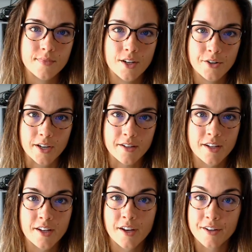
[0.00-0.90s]
Okay,
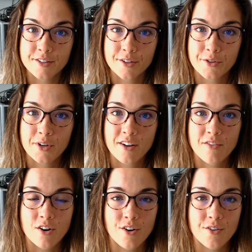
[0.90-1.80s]
so you have
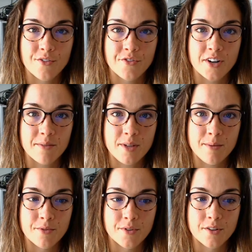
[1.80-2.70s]
all the right
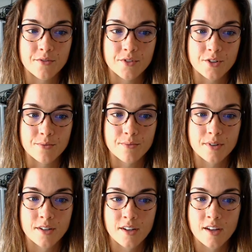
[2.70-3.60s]
people in the room.
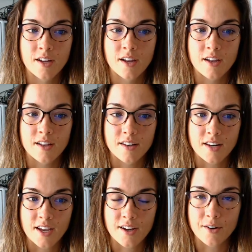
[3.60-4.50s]

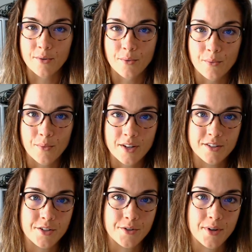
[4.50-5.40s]
Now, when do
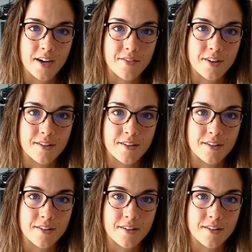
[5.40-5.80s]
you have it?